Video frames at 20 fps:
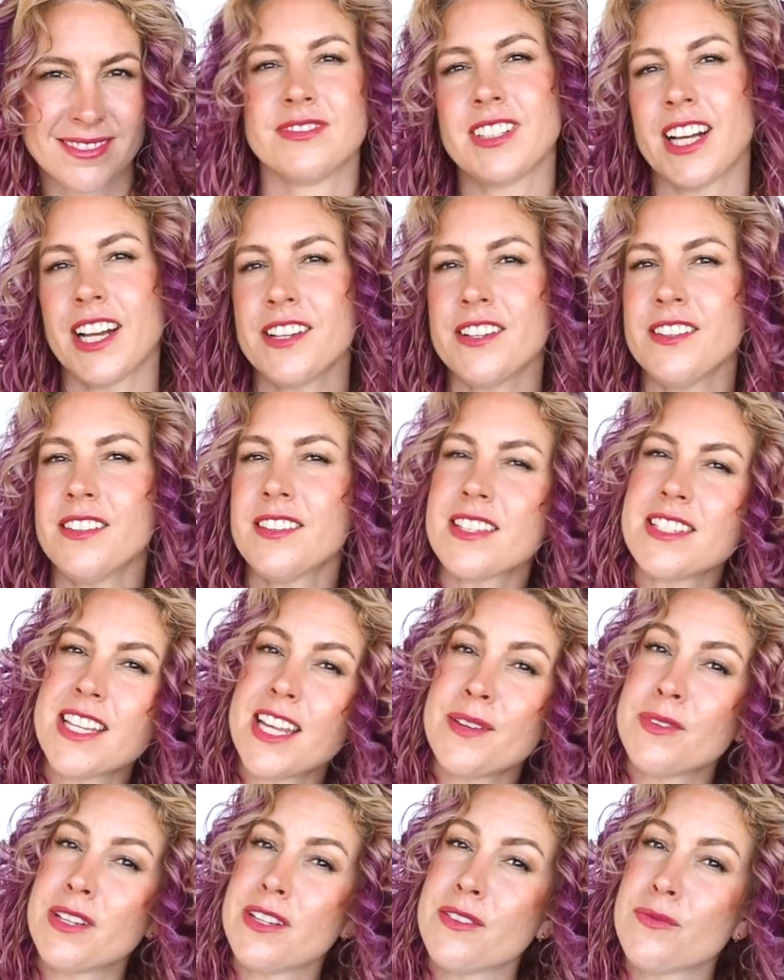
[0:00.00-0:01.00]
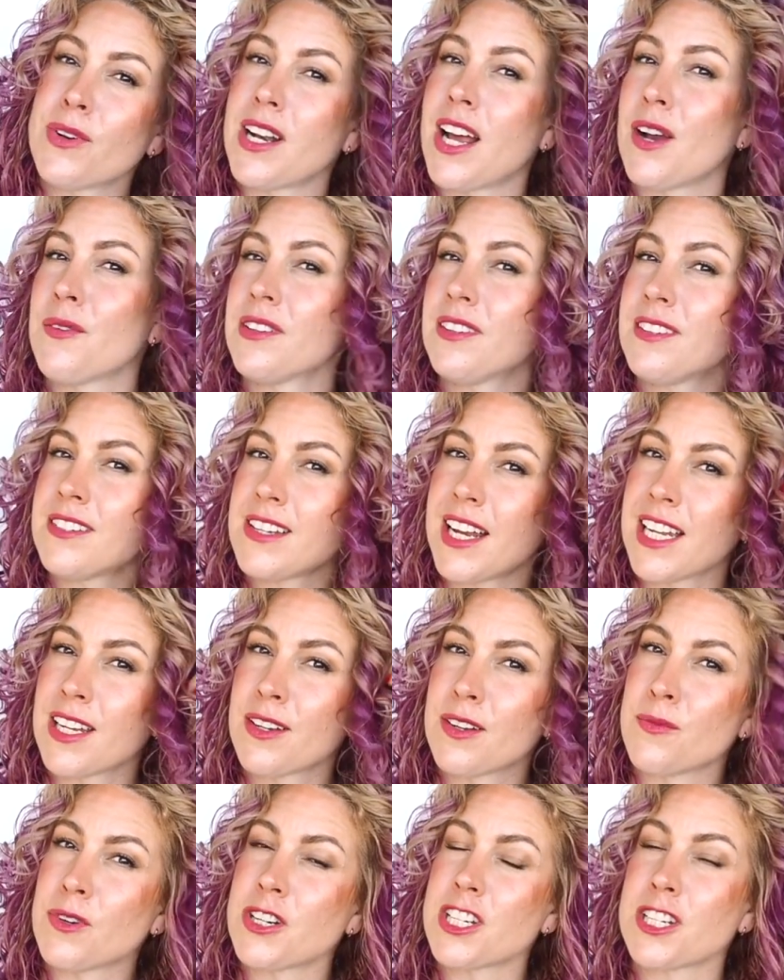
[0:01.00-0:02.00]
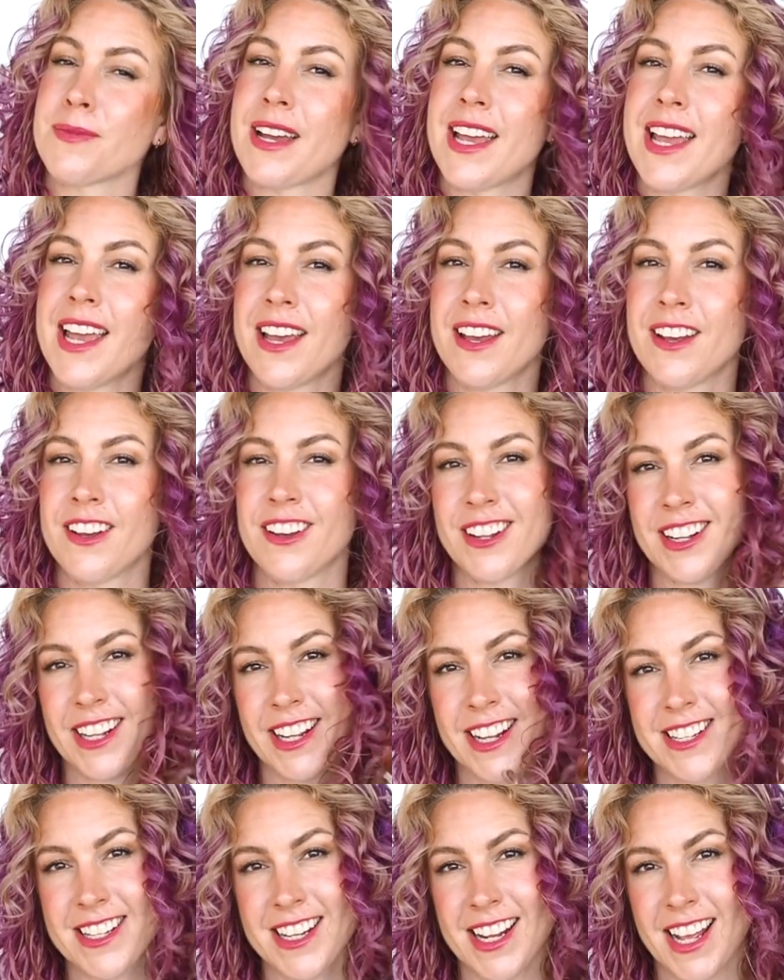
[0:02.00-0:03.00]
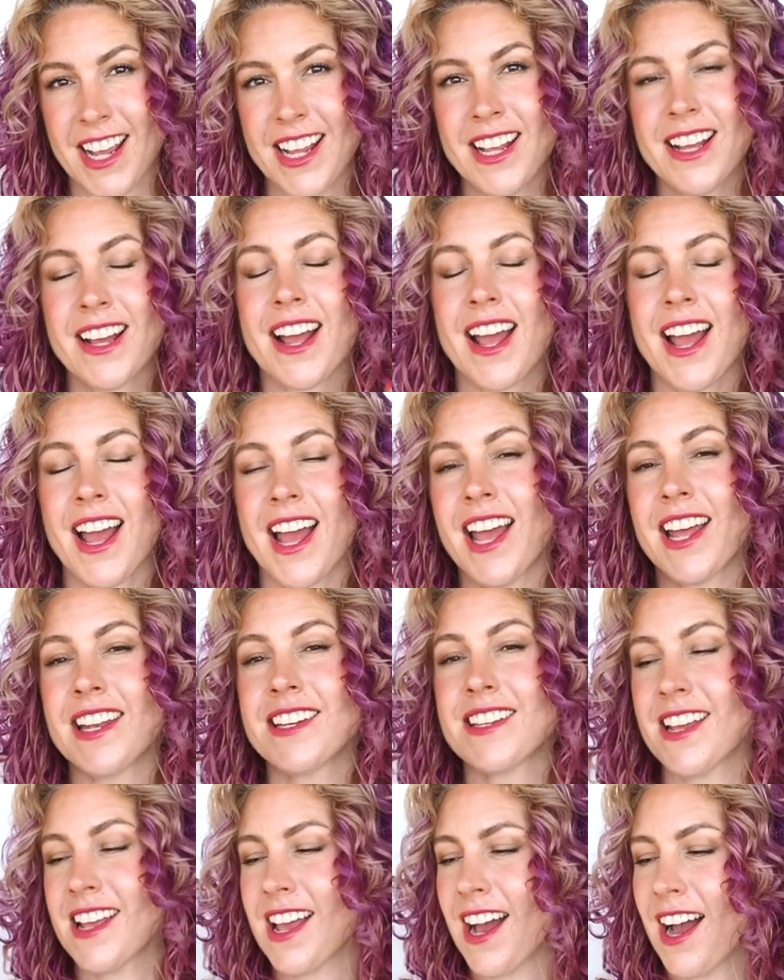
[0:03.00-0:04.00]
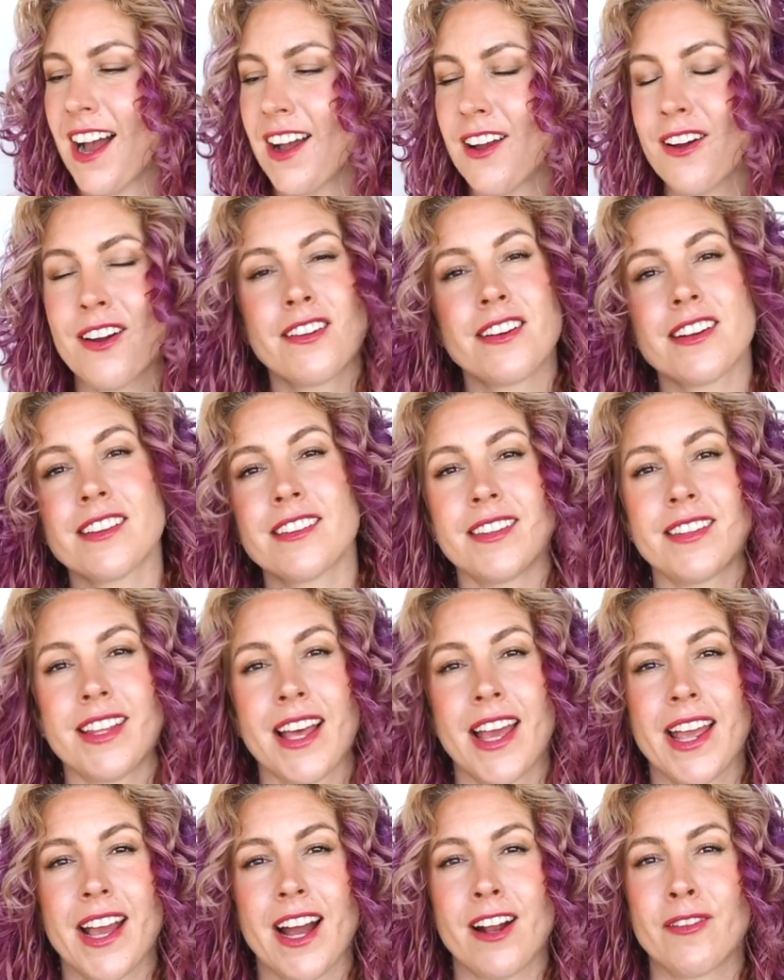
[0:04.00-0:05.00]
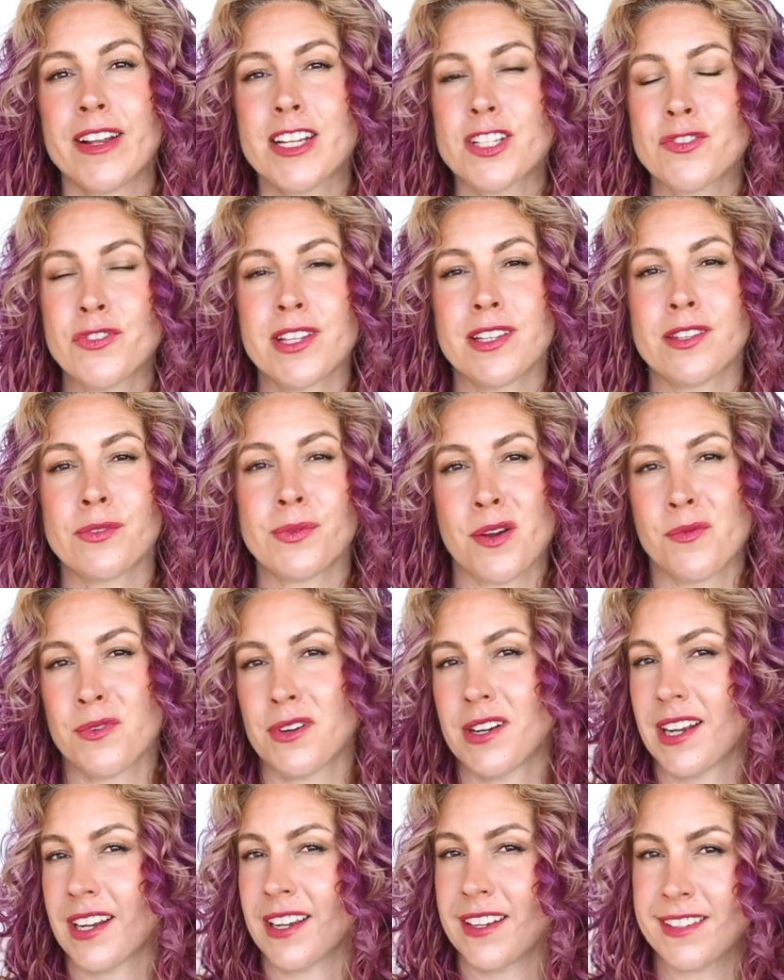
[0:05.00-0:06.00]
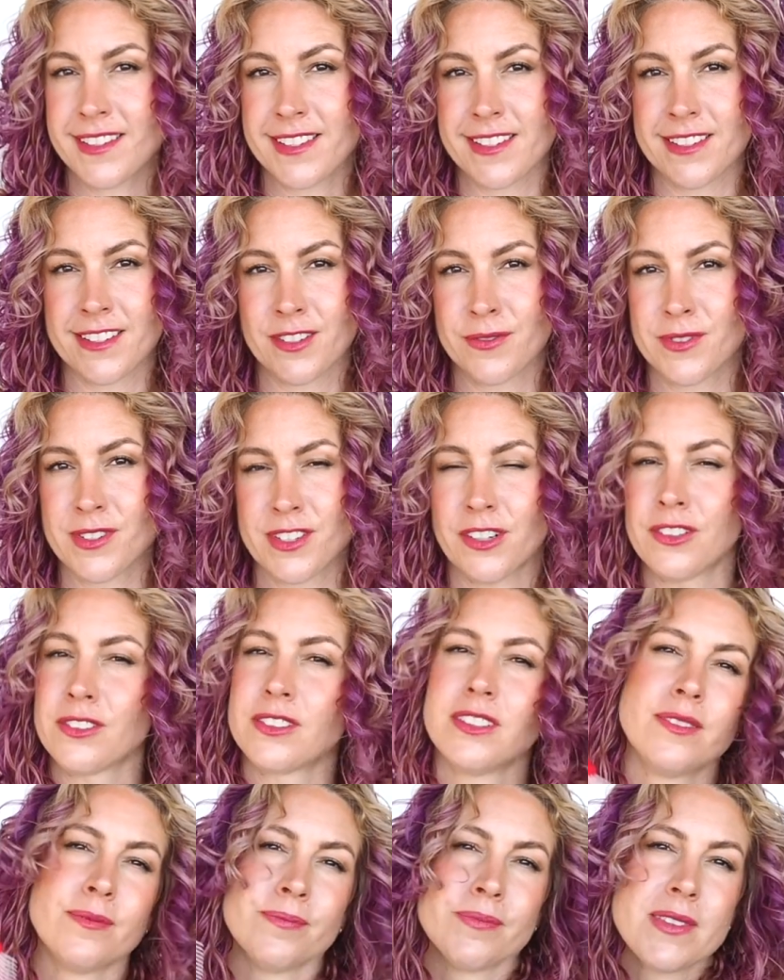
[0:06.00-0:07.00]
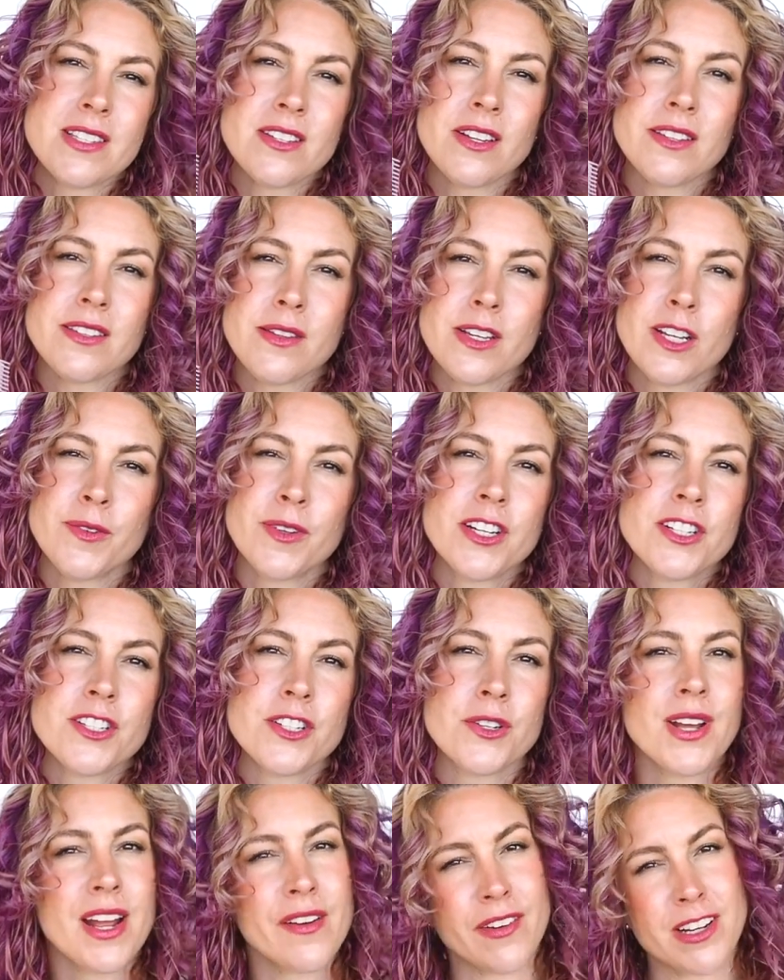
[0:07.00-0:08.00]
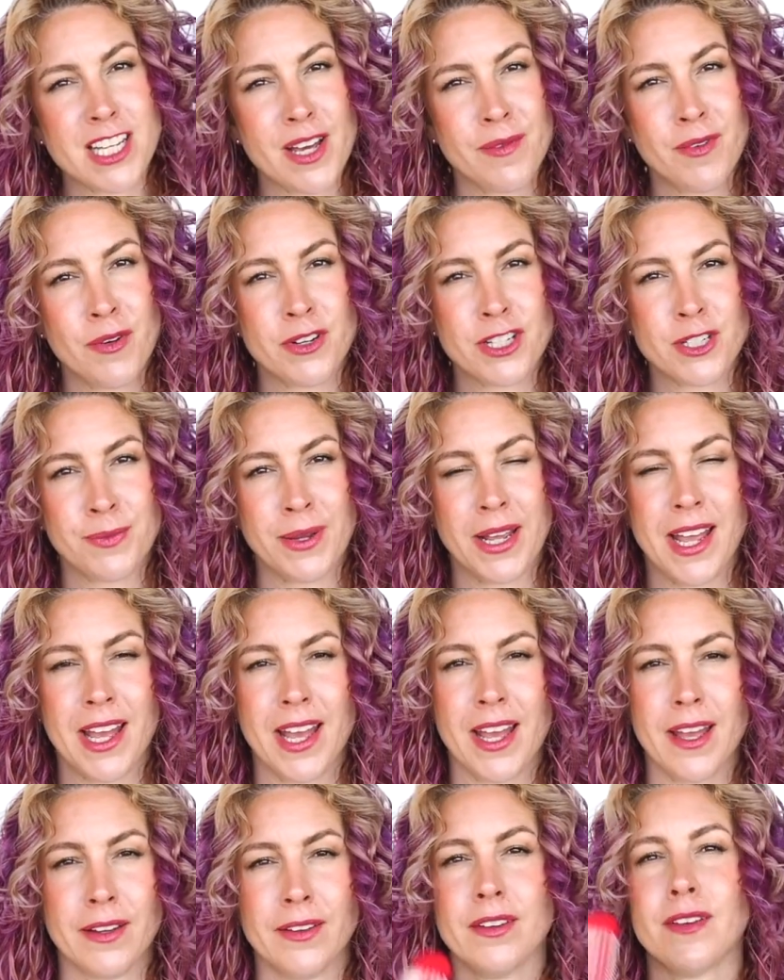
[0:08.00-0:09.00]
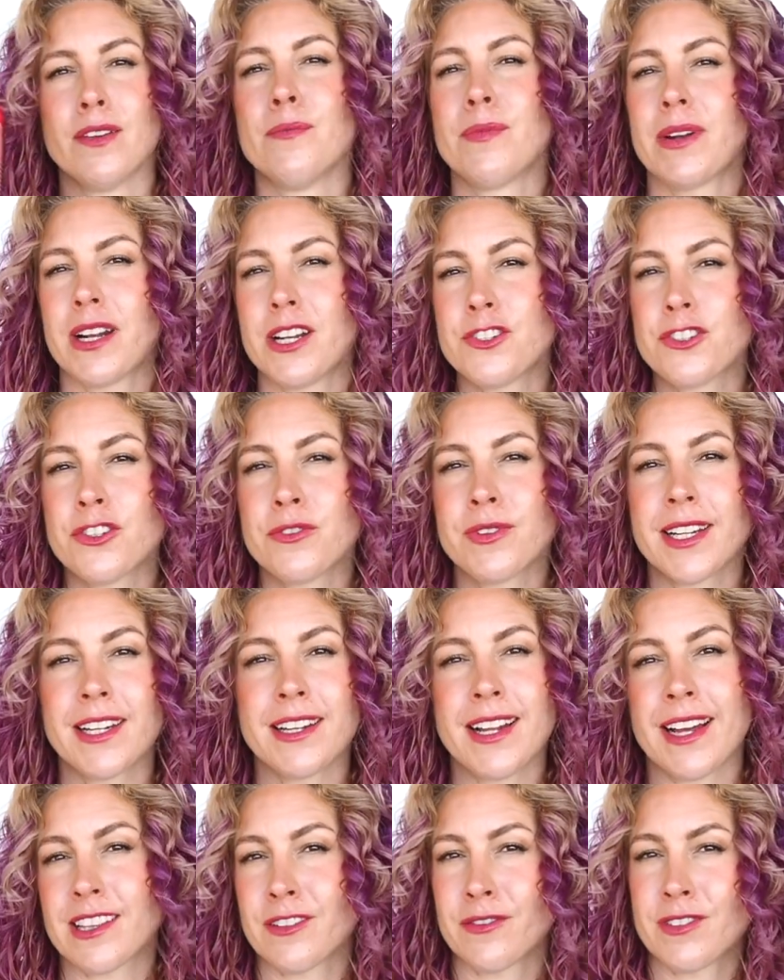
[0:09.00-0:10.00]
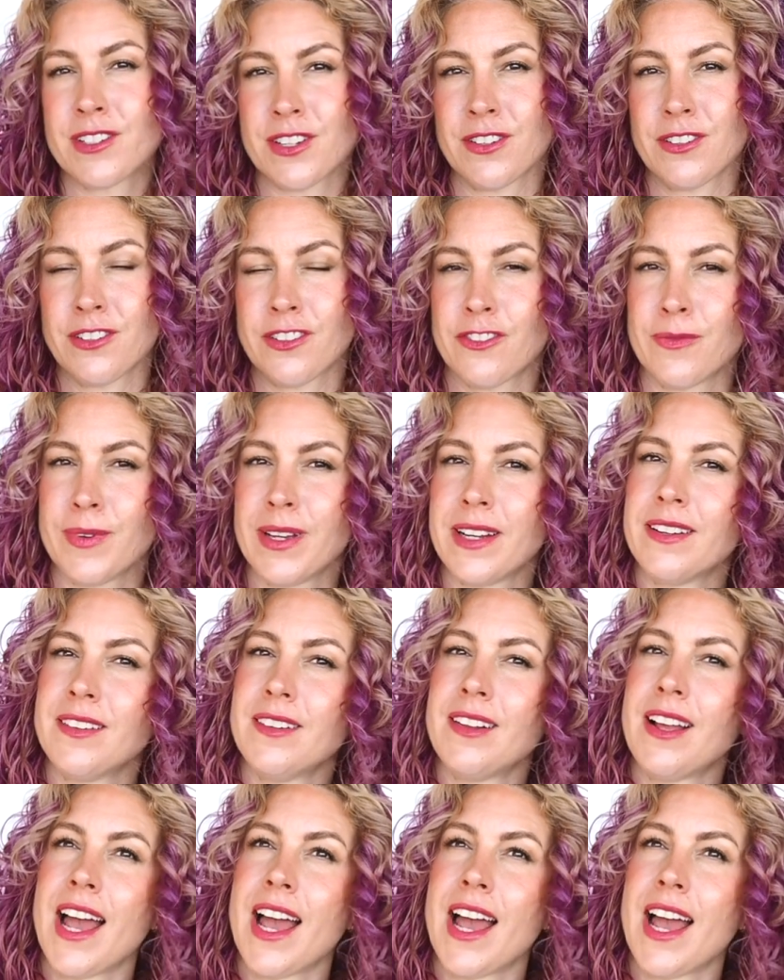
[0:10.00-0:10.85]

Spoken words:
I used the Denman when I was styling and washing my hair earlier today, and I honestly say I reach for this when I want a consistent result. It's not something I'm going to do every time I wash my hair, but I do really like the results from it.